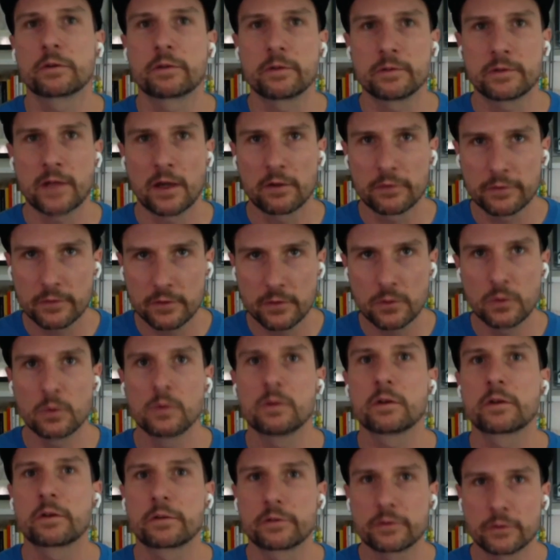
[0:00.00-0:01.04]
tell
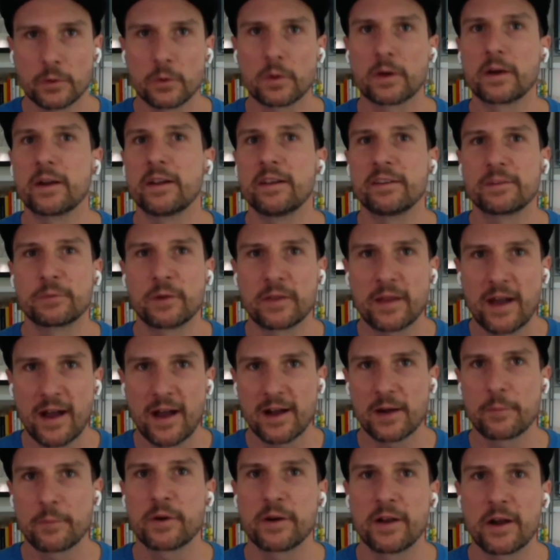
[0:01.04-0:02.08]
cooler stories with
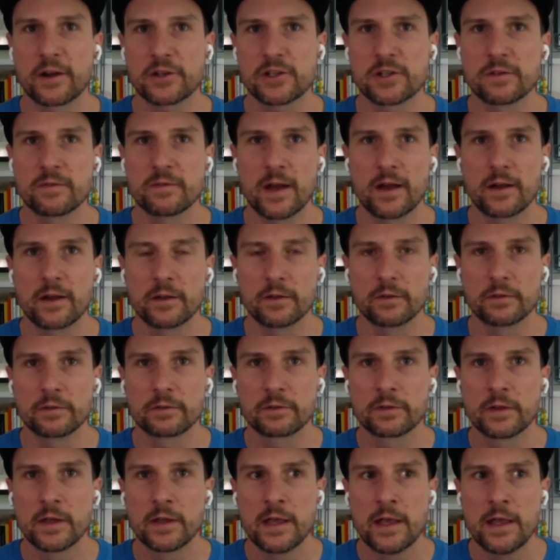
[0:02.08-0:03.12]
higher production
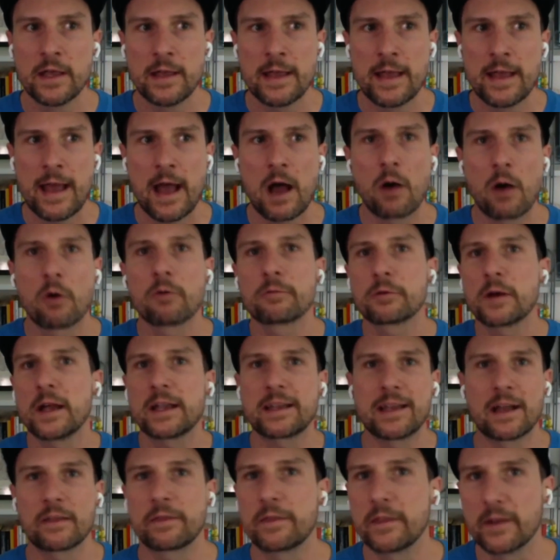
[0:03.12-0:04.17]
values. However I
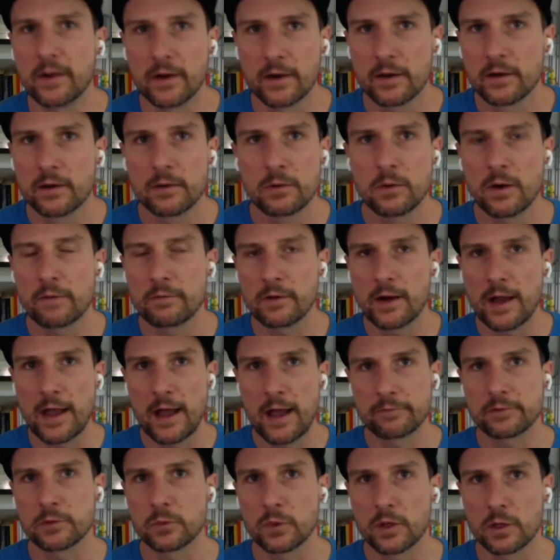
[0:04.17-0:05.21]
get there, whoever I
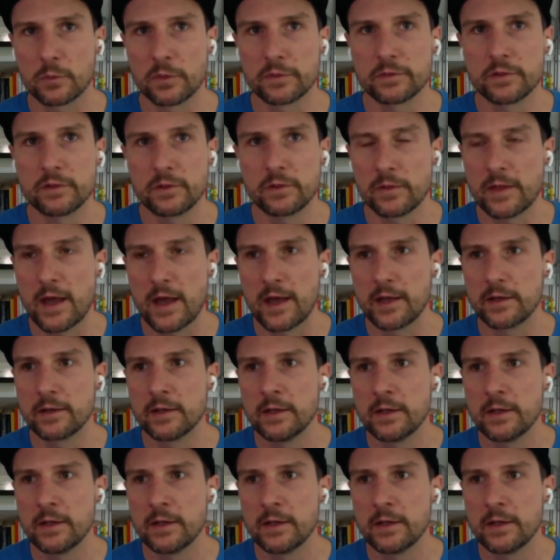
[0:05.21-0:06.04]
have to work with to do that